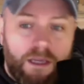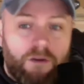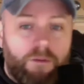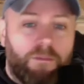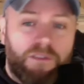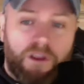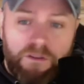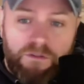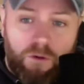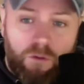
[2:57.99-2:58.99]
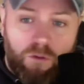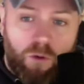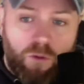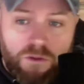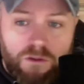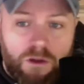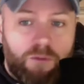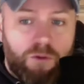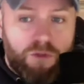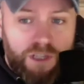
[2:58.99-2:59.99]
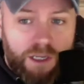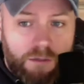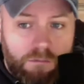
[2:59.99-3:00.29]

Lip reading: Remember, there's only 4 rules. No bullshitting.